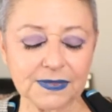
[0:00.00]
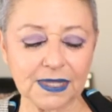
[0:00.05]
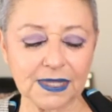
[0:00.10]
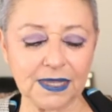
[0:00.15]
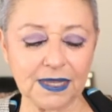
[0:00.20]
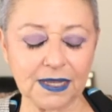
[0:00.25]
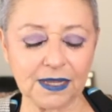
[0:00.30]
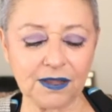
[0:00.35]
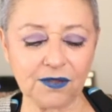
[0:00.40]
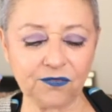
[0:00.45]

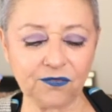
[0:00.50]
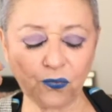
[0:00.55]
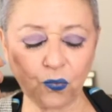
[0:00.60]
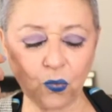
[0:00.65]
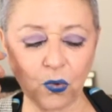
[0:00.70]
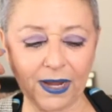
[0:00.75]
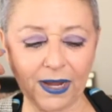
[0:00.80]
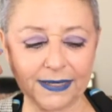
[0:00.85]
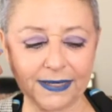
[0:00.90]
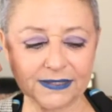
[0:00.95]
of
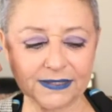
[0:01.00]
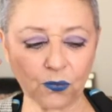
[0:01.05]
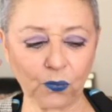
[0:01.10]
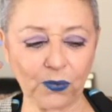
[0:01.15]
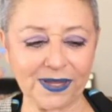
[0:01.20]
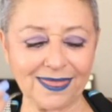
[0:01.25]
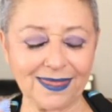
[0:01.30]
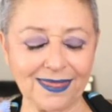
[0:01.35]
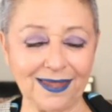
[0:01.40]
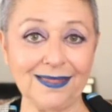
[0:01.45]
what
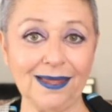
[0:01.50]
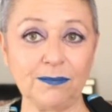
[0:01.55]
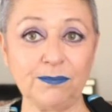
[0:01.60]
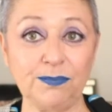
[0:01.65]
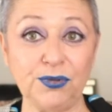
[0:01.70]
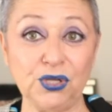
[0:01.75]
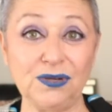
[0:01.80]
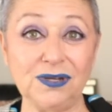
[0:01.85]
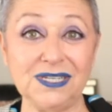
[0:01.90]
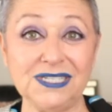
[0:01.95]
we think that
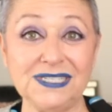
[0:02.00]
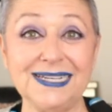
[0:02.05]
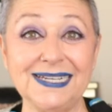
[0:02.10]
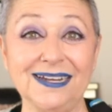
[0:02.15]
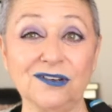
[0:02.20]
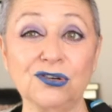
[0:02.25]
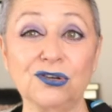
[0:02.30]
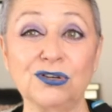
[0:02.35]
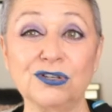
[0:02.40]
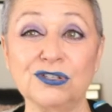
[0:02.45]
beauty
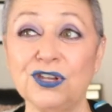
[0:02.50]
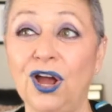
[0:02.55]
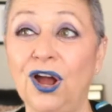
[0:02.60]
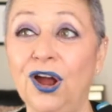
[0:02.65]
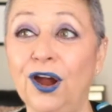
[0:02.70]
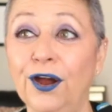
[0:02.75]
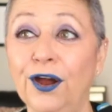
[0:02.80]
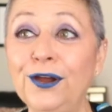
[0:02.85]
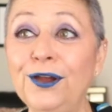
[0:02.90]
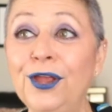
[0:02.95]
standards
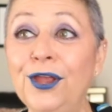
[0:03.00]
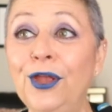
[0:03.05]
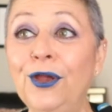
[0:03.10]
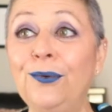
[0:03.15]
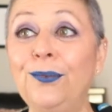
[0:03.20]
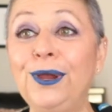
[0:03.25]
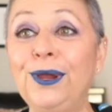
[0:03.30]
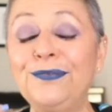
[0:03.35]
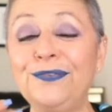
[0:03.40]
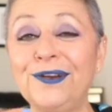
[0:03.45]
are,
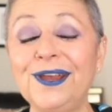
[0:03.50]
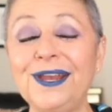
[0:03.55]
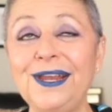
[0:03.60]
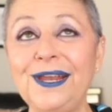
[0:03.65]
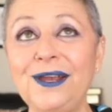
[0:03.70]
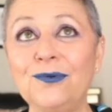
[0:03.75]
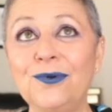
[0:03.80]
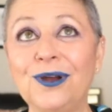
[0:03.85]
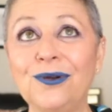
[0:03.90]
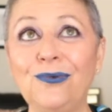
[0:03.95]
we
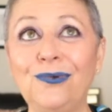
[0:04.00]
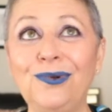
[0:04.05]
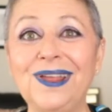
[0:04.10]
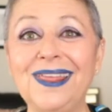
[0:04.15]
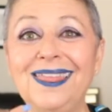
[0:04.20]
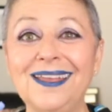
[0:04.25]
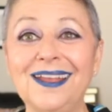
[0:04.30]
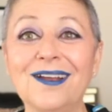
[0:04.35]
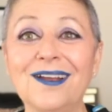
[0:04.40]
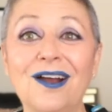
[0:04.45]
forget what we
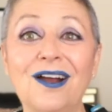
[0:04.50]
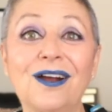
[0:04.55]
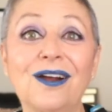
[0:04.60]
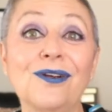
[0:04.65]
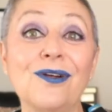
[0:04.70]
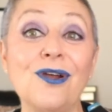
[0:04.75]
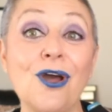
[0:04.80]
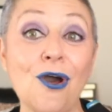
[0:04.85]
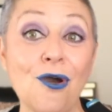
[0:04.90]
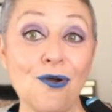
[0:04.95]
think
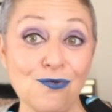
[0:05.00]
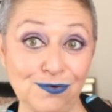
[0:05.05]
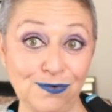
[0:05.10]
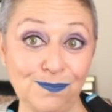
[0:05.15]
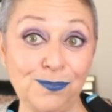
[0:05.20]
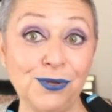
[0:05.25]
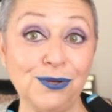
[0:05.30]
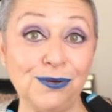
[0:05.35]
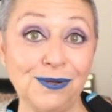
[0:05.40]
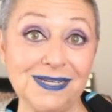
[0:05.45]
our own
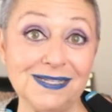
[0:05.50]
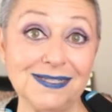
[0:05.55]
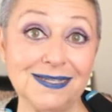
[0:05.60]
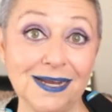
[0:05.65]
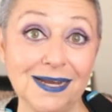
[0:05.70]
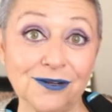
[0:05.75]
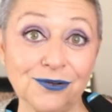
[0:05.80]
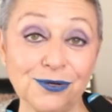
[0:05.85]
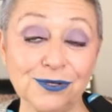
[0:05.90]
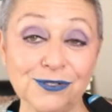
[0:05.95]
beauty
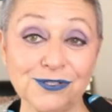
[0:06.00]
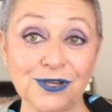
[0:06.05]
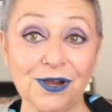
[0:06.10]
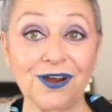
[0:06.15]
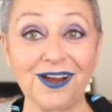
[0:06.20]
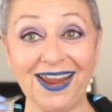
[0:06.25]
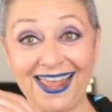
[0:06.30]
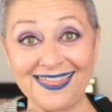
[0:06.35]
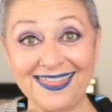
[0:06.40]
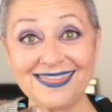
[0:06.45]
standards
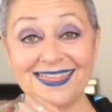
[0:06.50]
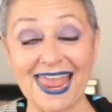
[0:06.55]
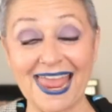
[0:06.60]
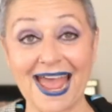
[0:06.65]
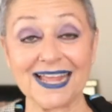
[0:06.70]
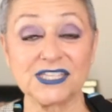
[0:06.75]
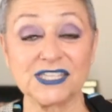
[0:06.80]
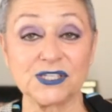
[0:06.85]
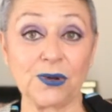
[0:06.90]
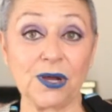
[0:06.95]
are, and
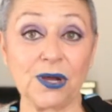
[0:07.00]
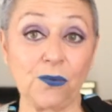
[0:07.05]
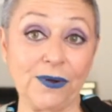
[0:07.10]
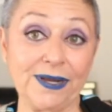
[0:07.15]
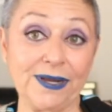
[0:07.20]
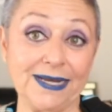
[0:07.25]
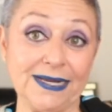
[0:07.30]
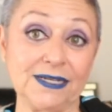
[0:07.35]
that's what we need